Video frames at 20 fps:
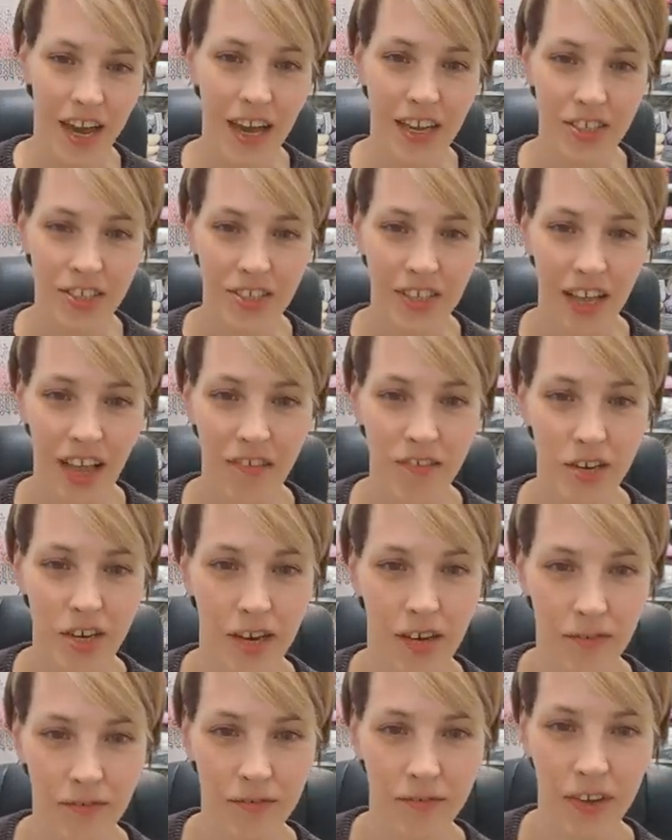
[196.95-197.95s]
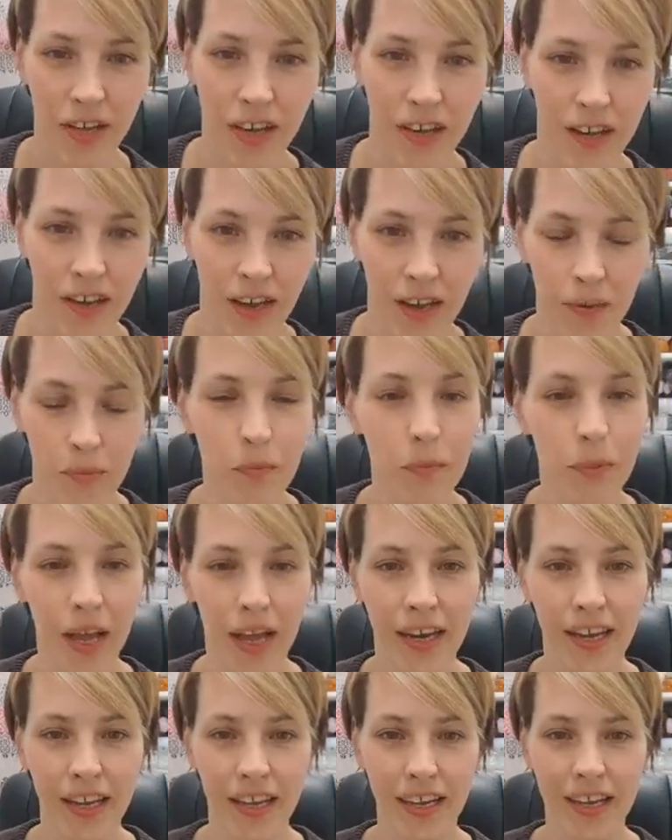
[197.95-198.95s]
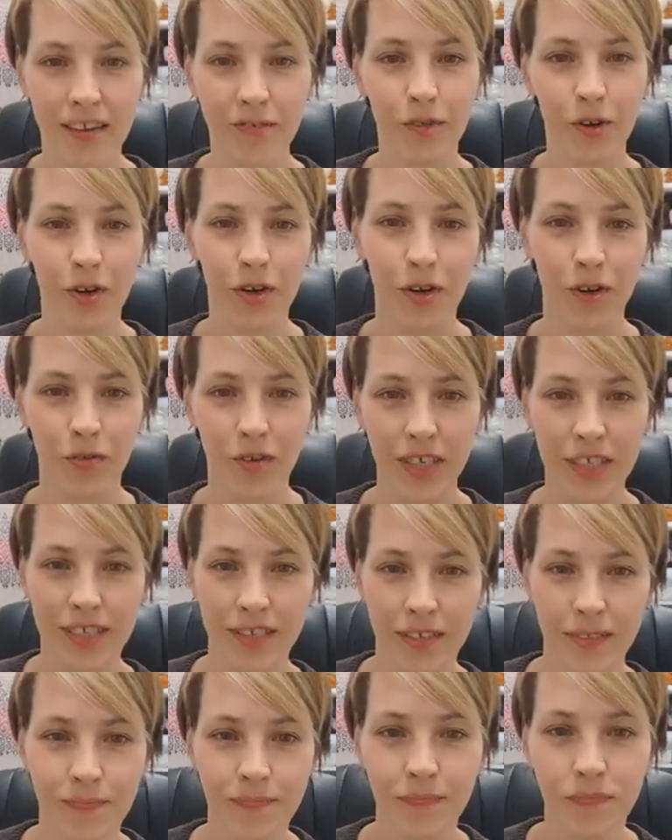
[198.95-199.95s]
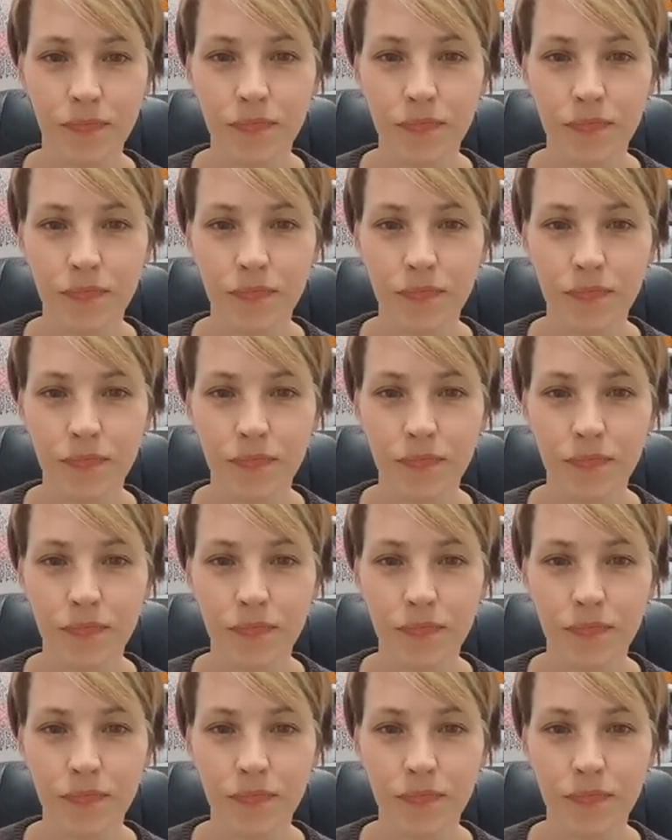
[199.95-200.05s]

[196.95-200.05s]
just have enough and I'm panicking for no reason.